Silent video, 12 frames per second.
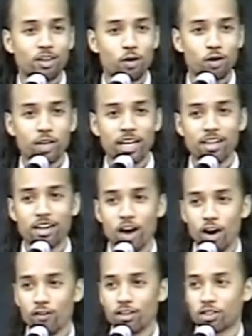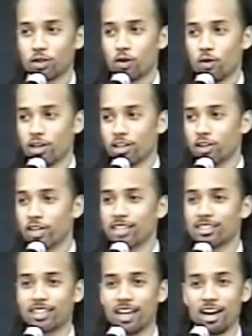You get nervous or
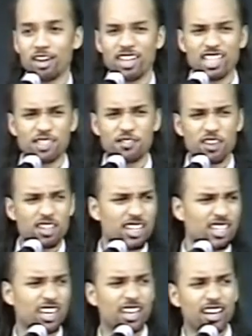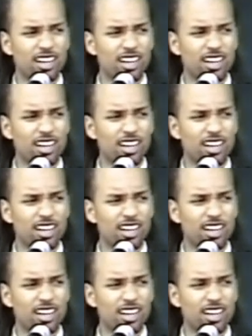you get scared, you get this feeling in